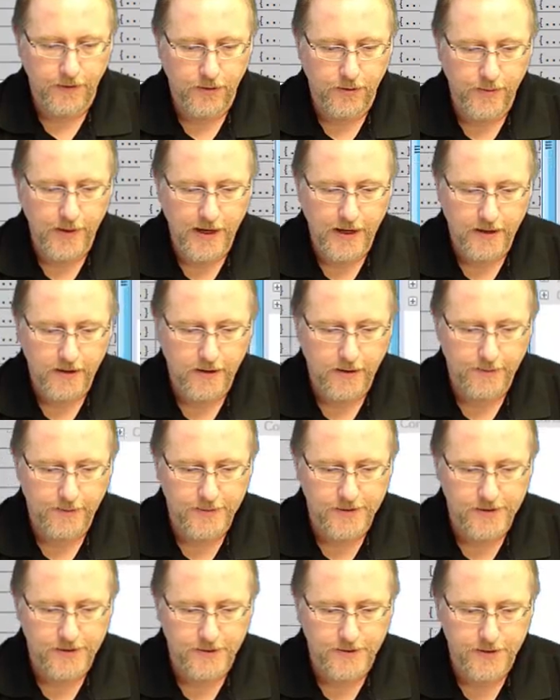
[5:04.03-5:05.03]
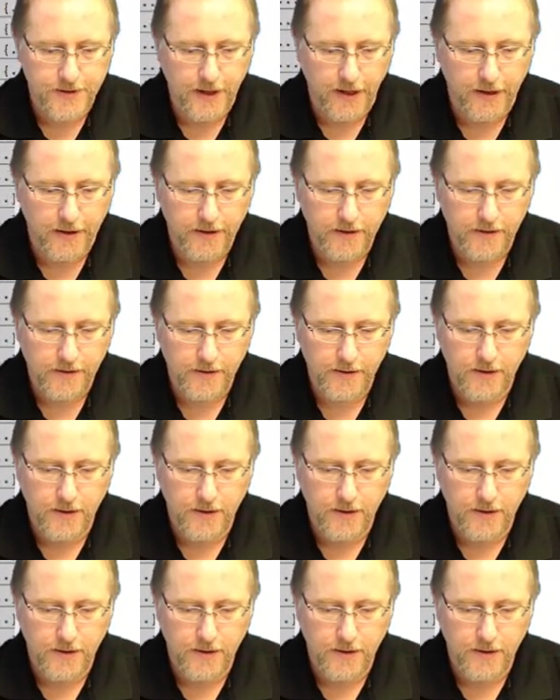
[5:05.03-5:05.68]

we go back up to data,